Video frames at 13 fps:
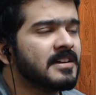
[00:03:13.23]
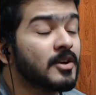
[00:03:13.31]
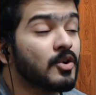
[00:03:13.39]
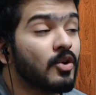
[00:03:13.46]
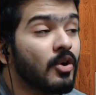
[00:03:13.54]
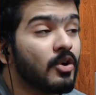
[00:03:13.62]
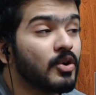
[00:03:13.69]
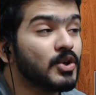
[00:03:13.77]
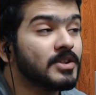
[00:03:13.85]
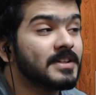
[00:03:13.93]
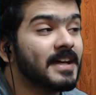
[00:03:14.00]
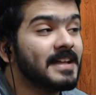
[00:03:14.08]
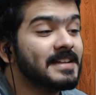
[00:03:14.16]

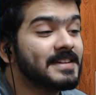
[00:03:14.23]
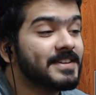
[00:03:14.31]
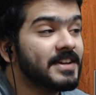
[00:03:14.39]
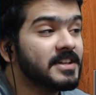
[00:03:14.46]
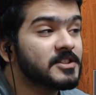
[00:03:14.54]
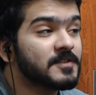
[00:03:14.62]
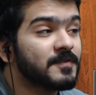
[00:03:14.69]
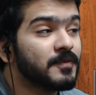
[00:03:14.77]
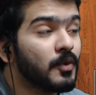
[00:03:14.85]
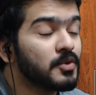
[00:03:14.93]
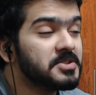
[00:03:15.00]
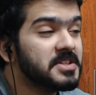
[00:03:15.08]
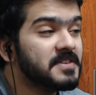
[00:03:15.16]
Crocodile digs
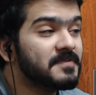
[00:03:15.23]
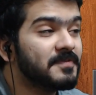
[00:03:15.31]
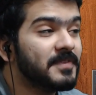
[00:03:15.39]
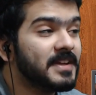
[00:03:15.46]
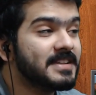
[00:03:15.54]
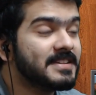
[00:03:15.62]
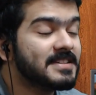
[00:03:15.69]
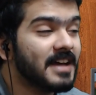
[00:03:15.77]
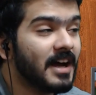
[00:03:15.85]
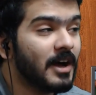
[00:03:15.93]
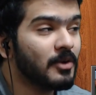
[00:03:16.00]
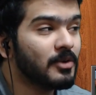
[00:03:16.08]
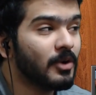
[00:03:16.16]
40 feet
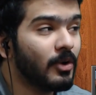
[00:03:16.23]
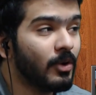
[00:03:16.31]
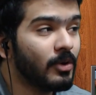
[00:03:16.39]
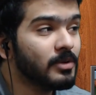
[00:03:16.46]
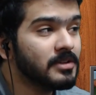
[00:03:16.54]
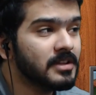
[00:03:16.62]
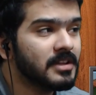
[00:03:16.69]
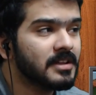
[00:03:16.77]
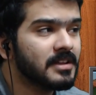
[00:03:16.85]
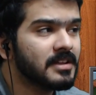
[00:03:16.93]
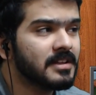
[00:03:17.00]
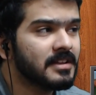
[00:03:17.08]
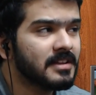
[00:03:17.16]
down hole?
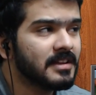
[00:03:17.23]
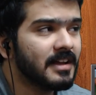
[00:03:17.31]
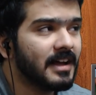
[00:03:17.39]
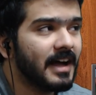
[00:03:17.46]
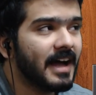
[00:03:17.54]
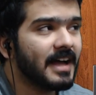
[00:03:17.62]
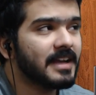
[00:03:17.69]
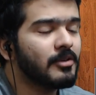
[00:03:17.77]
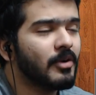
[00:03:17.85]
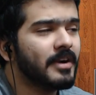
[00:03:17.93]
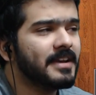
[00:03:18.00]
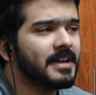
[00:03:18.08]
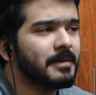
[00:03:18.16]
I had no
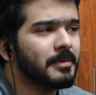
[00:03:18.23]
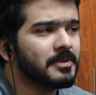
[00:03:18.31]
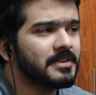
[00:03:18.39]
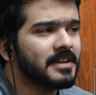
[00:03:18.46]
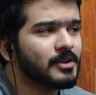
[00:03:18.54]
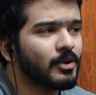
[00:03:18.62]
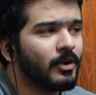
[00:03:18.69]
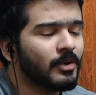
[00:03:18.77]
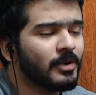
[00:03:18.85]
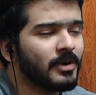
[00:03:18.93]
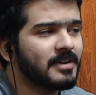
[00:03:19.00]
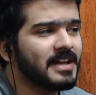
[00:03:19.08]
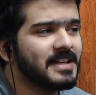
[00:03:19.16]
idea about that.
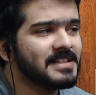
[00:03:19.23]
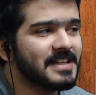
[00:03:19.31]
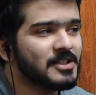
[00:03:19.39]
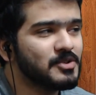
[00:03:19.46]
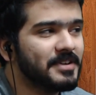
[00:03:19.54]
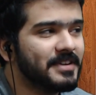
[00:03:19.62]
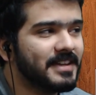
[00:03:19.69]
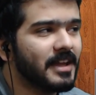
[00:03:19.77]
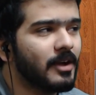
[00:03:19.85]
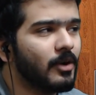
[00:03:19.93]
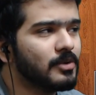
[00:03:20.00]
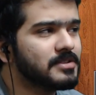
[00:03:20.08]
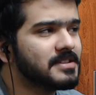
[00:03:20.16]
Crocodiles actually dig
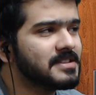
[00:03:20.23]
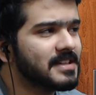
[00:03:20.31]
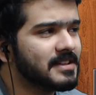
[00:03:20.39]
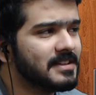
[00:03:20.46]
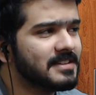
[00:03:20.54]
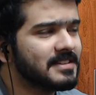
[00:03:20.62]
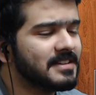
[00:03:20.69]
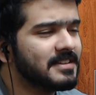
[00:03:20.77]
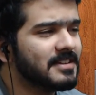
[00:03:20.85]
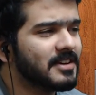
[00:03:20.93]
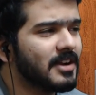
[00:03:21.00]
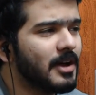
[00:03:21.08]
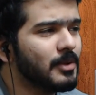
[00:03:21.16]
holes in the
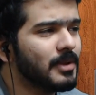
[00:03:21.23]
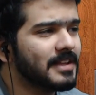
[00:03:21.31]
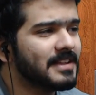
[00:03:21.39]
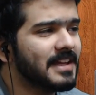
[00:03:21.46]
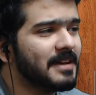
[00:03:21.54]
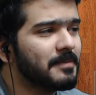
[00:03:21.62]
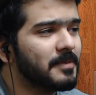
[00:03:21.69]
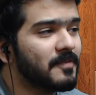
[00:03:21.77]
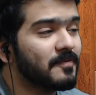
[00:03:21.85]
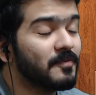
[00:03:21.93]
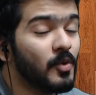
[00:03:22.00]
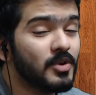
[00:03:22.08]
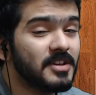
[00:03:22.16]
ground like that, but
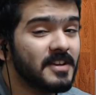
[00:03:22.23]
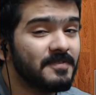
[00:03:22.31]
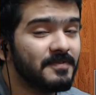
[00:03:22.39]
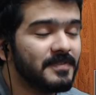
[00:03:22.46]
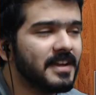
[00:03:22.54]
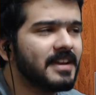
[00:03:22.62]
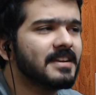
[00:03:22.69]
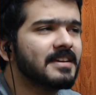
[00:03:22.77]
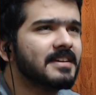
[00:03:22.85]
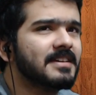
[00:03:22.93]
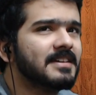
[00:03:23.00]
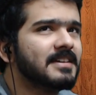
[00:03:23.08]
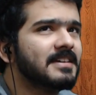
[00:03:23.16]
40 feet?
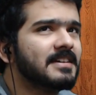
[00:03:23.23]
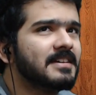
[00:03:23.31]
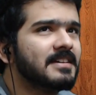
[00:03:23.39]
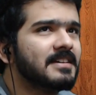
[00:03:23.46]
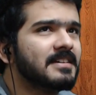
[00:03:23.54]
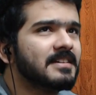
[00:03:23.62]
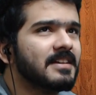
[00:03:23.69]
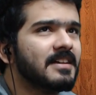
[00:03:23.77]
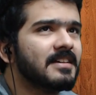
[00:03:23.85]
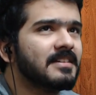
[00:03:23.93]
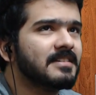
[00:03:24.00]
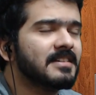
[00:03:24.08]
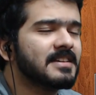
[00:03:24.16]

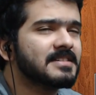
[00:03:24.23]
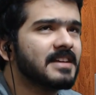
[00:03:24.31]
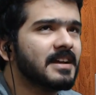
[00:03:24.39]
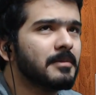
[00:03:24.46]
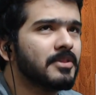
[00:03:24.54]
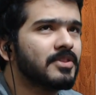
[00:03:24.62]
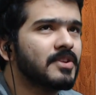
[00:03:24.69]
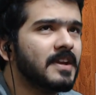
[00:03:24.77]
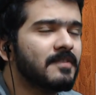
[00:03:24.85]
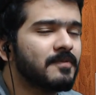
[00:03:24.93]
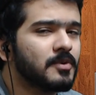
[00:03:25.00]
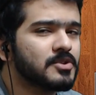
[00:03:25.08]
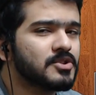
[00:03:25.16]
That's like about
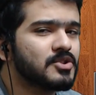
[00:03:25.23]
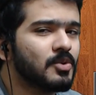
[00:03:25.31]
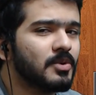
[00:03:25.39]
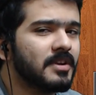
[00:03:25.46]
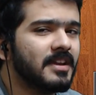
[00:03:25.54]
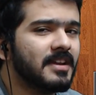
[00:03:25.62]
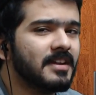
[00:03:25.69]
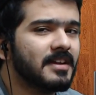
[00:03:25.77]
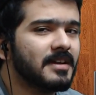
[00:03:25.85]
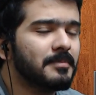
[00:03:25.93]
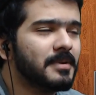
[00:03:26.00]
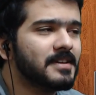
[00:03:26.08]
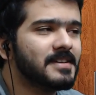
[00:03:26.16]
3-4 story
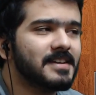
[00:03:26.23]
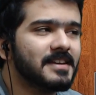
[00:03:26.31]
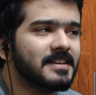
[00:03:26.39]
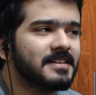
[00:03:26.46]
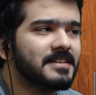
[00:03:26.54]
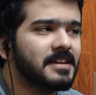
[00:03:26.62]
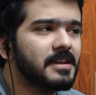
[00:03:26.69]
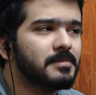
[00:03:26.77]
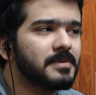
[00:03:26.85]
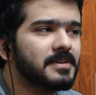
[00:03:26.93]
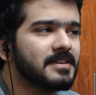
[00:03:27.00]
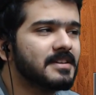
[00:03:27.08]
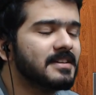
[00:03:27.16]
building deep.
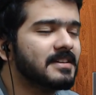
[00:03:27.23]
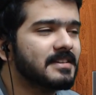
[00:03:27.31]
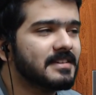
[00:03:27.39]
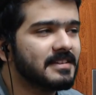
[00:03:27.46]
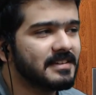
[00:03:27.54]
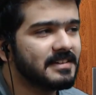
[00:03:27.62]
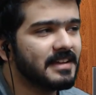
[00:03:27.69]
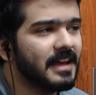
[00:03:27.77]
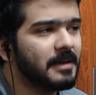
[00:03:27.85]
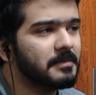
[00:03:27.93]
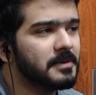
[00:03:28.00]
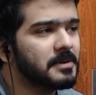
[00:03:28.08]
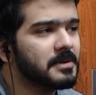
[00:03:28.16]

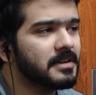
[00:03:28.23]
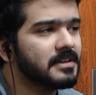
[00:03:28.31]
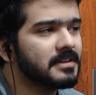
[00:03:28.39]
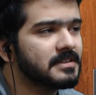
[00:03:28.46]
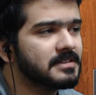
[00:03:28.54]
Damn, okay.